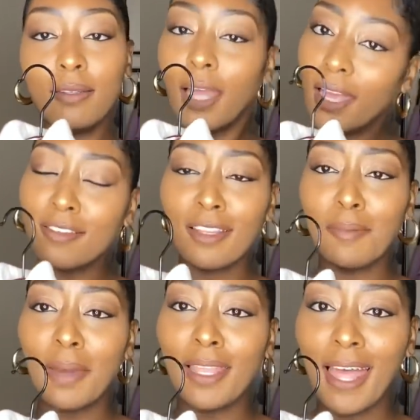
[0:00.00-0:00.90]
actually
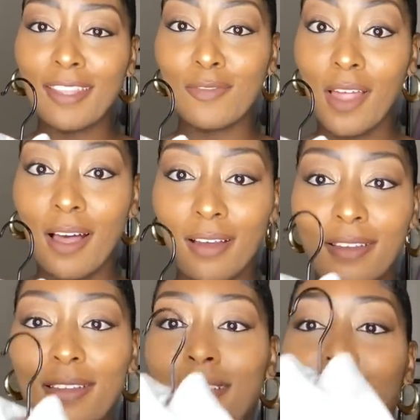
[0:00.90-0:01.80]
my last block.
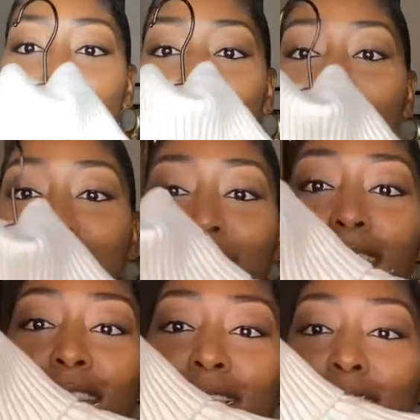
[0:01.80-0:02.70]
I saw
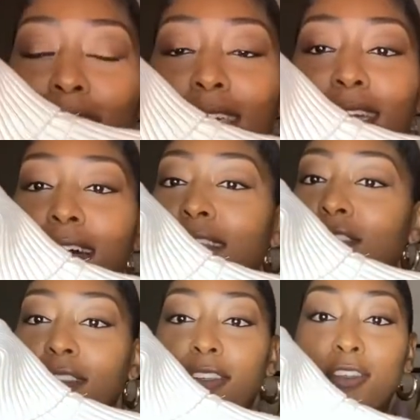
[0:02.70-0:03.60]
this and I
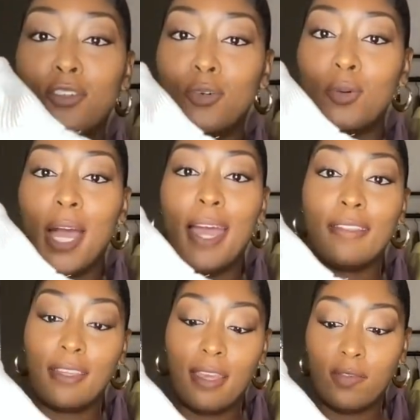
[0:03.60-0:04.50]
just knew I had
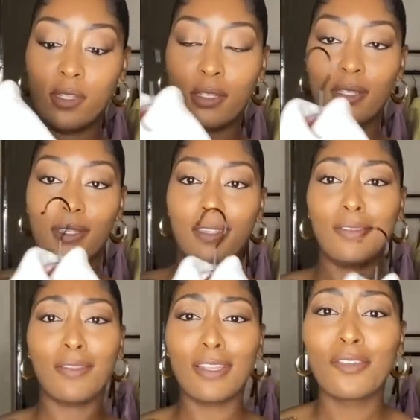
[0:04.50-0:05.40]
to have it. It
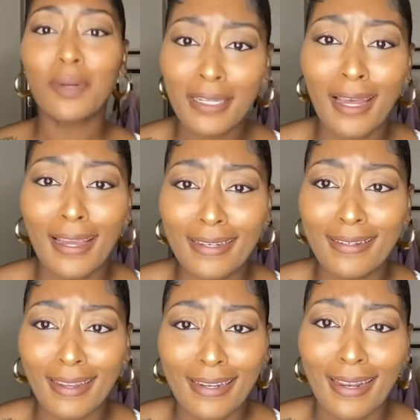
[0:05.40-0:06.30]
was only
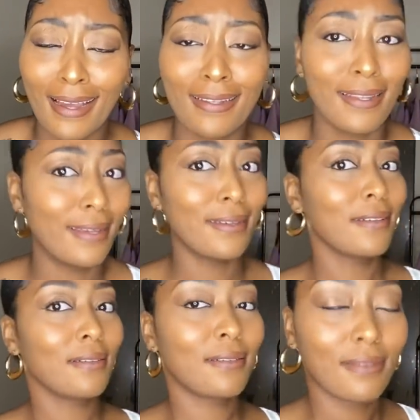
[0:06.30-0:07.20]
$29.99, like,
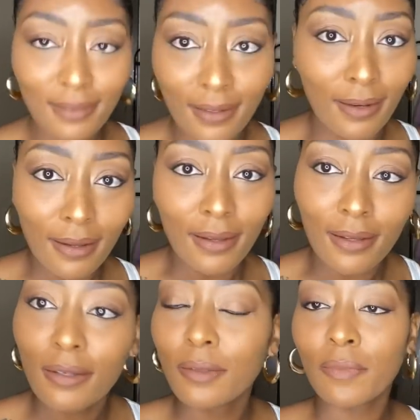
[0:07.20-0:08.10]
duh.
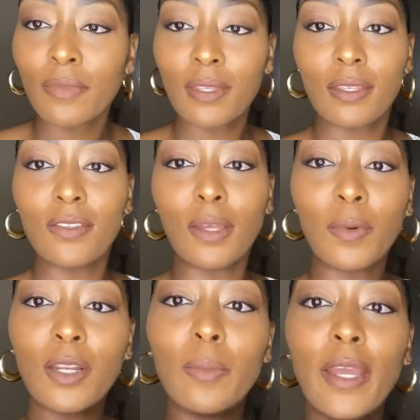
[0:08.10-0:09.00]
So I'm
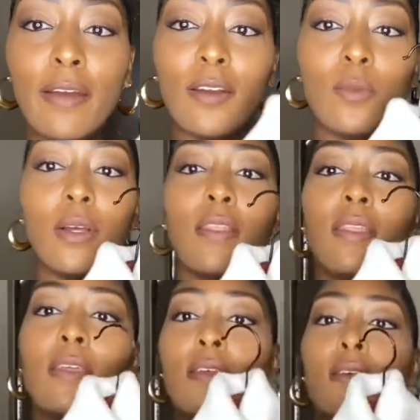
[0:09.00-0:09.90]
gonna pair it with
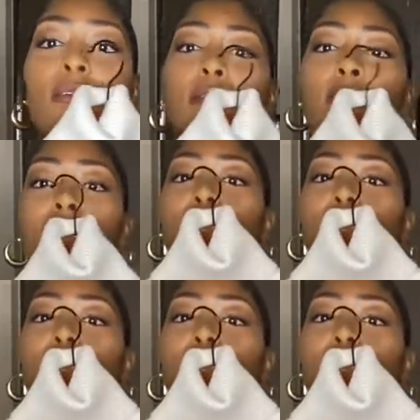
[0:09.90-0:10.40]
this